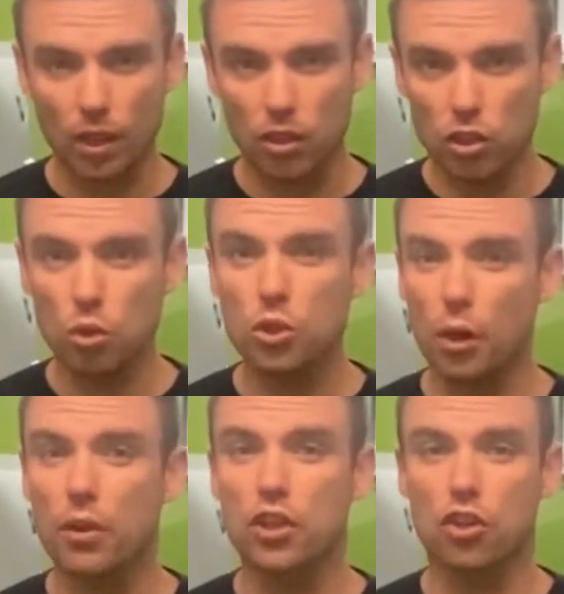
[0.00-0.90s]
There's
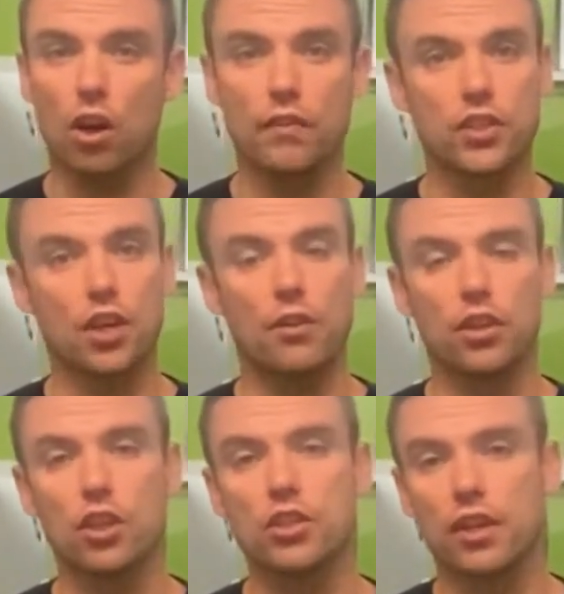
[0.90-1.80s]
also other drivers, though,
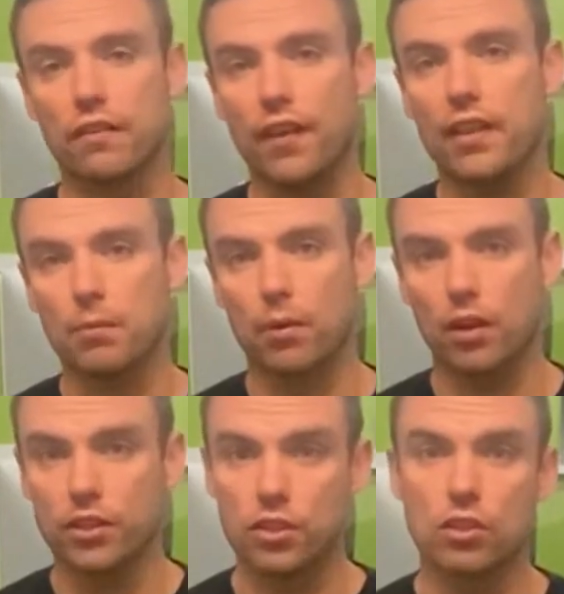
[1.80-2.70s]
that usually affect the
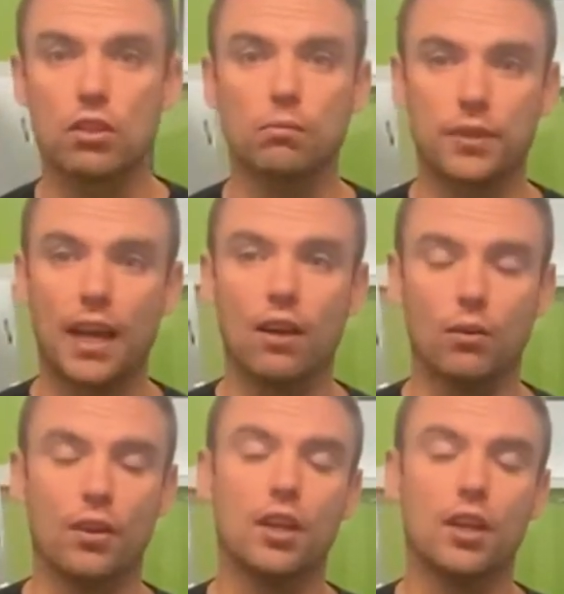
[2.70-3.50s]
prices to come down.